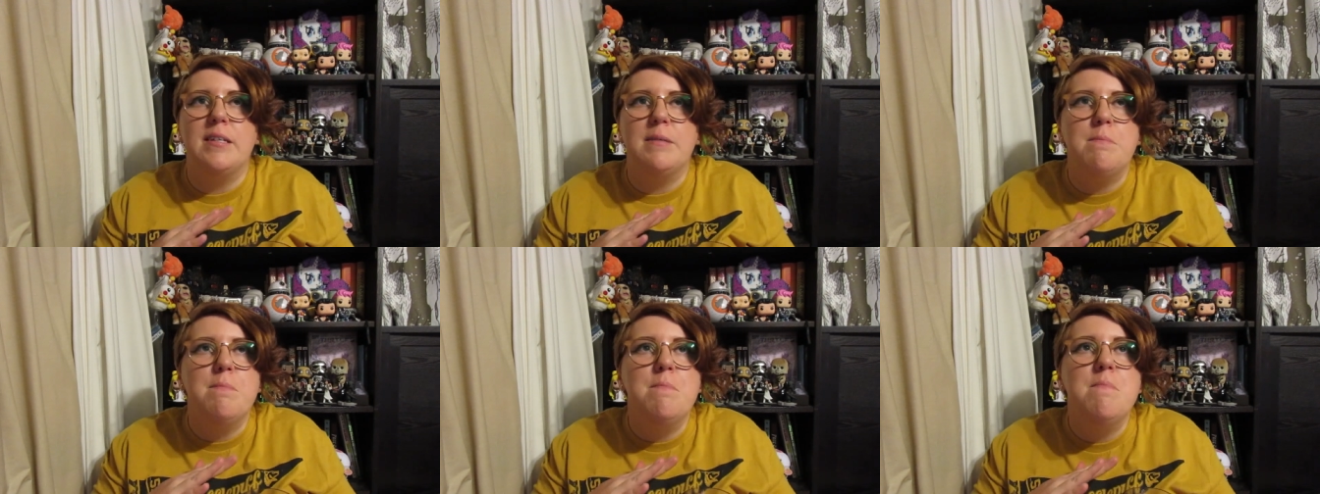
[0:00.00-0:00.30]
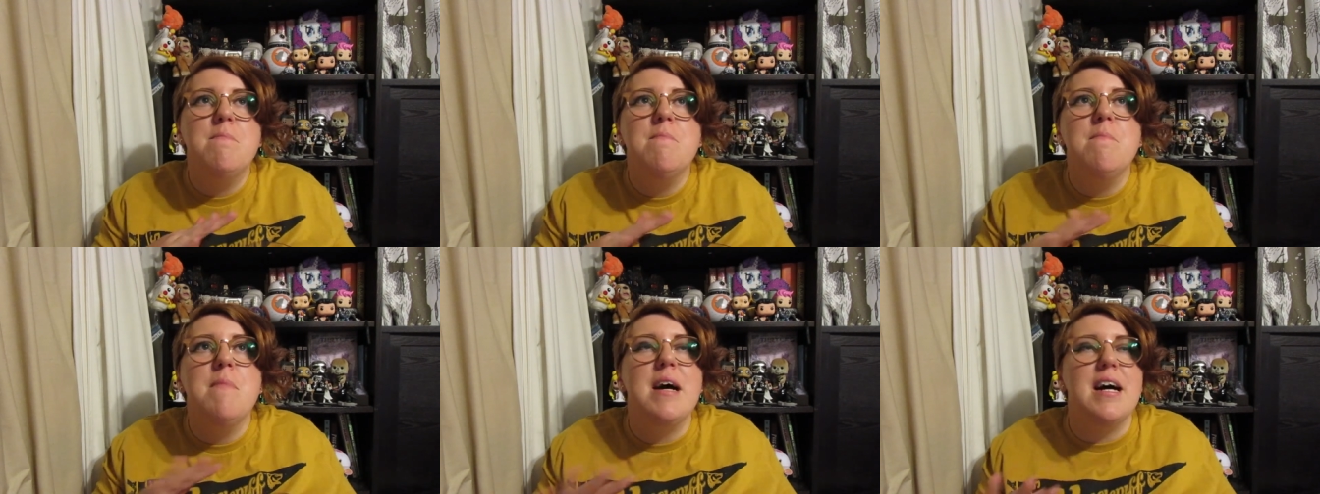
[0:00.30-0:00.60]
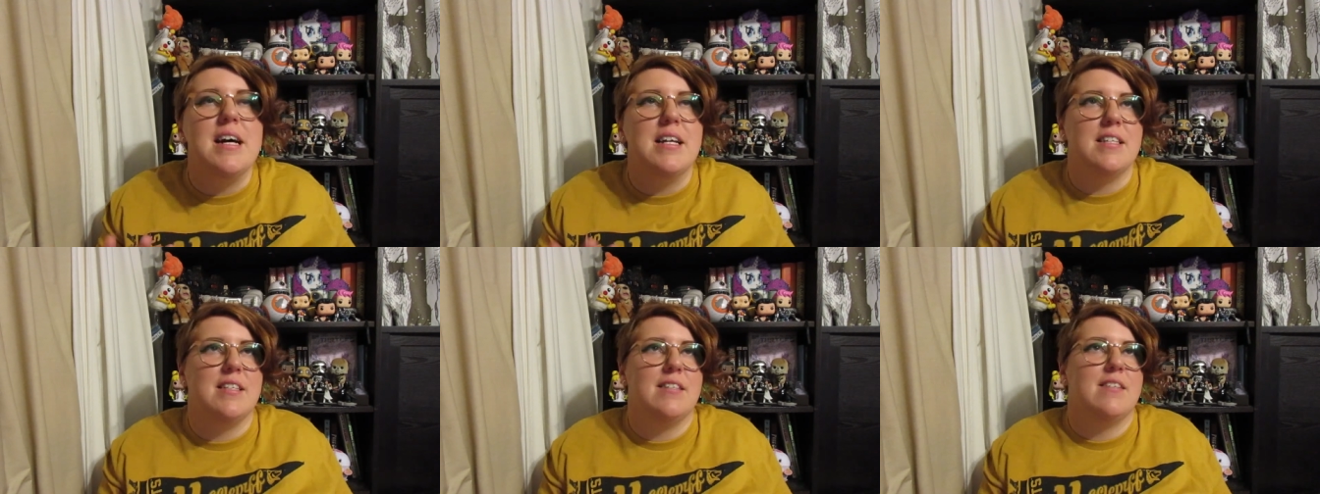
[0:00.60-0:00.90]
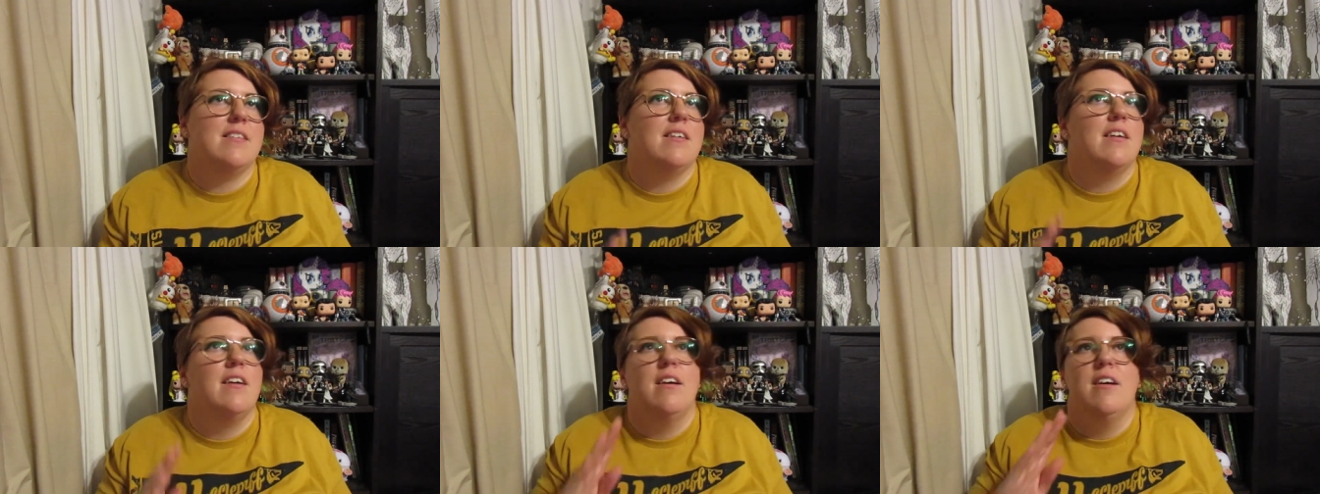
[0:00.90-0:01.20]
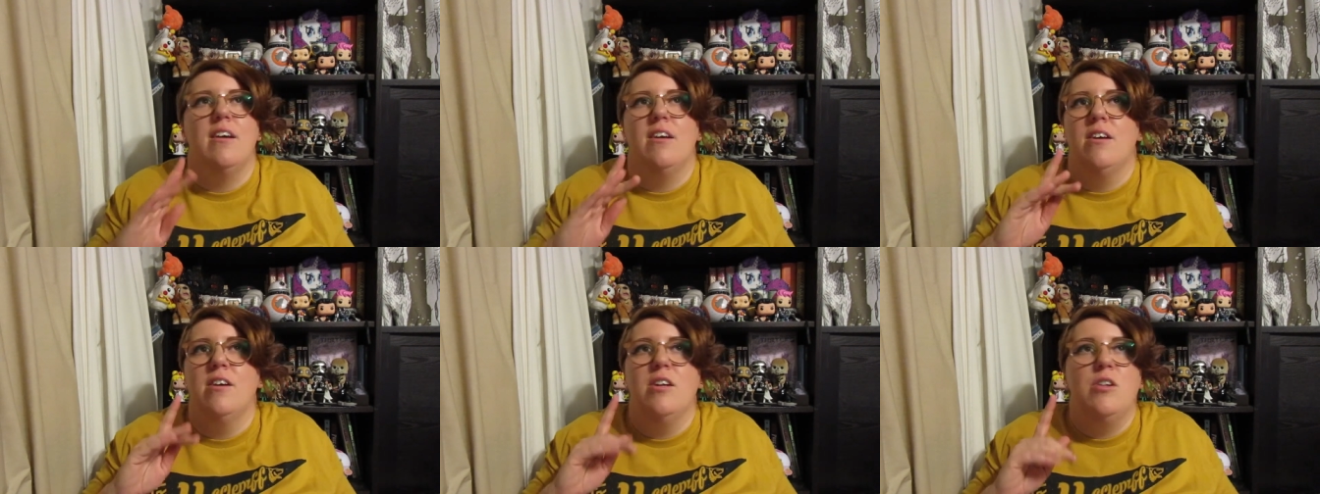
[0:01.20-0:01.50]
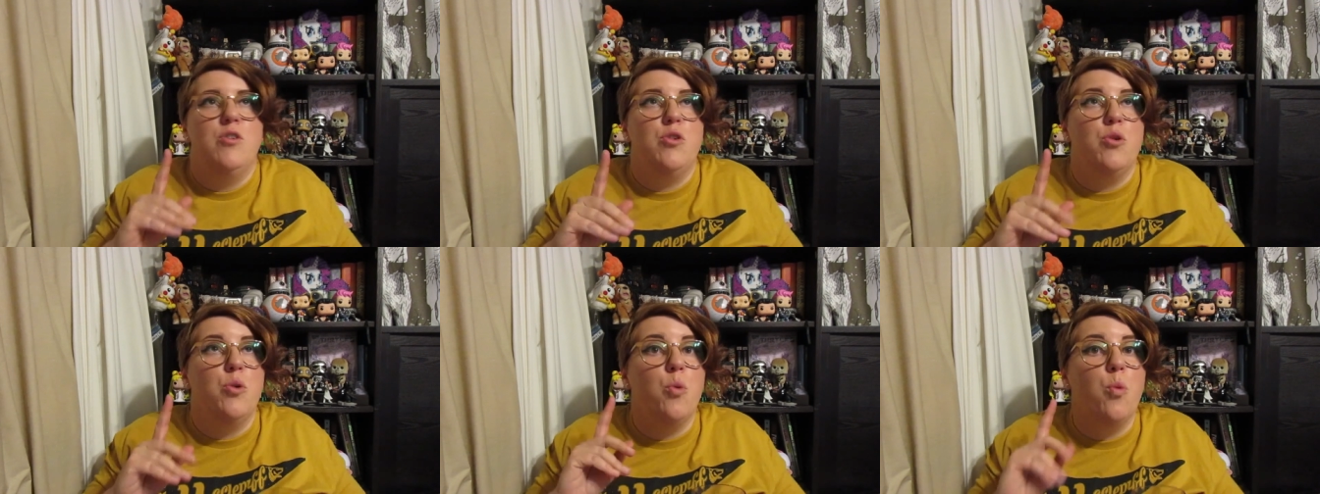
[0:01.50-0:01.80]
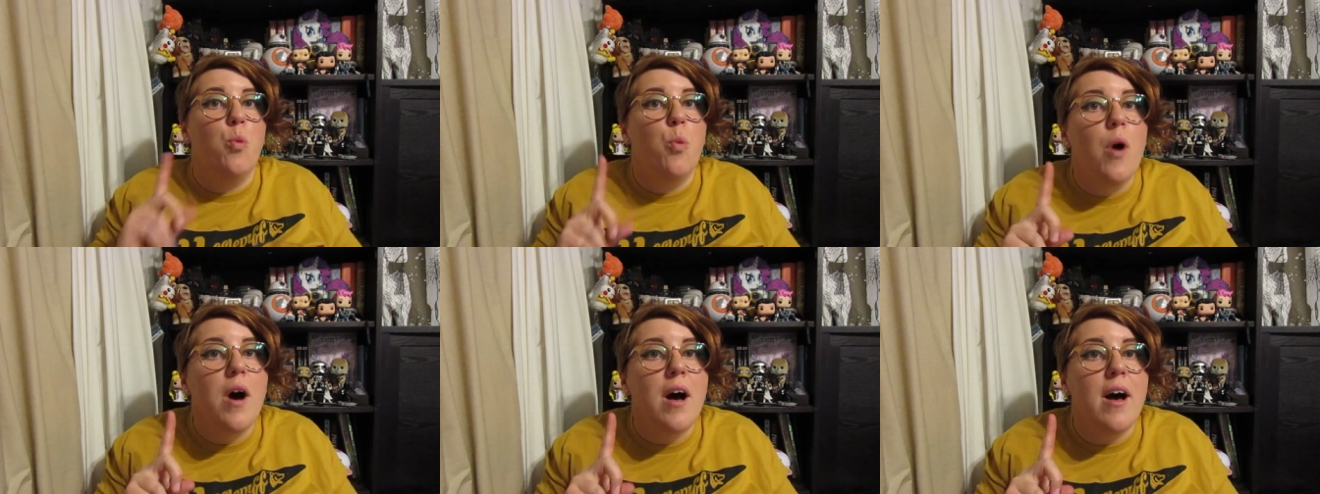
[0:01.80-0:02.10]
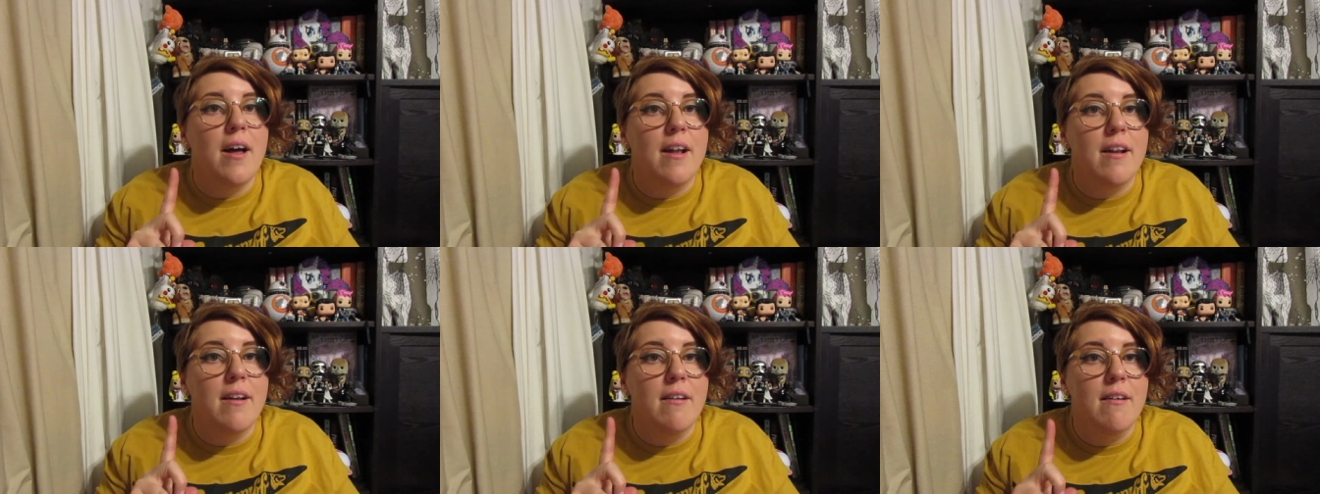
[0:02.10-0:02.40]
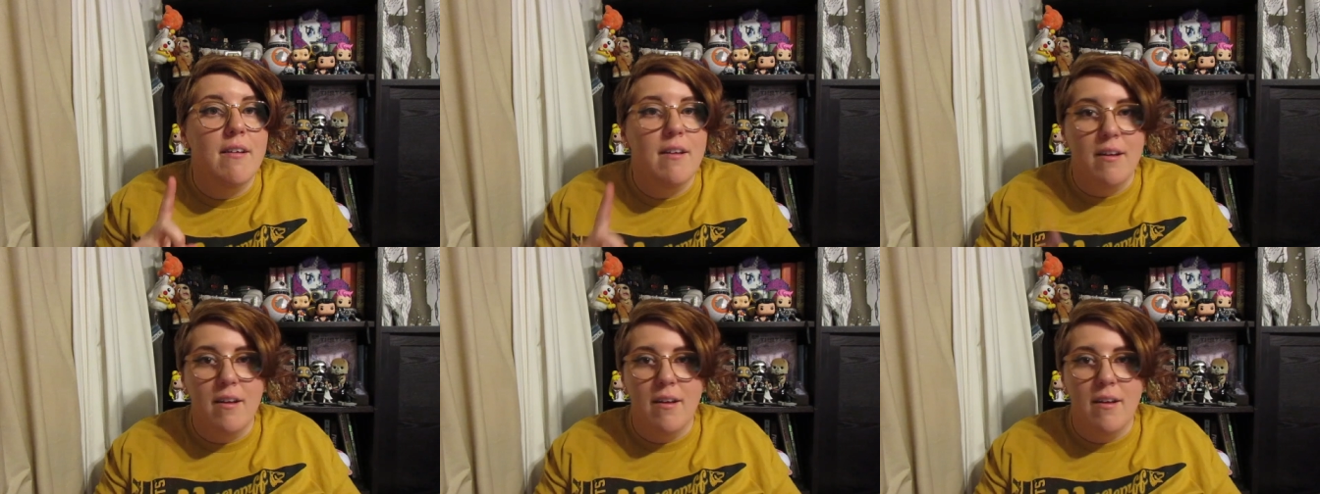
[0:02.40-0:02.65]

must do 1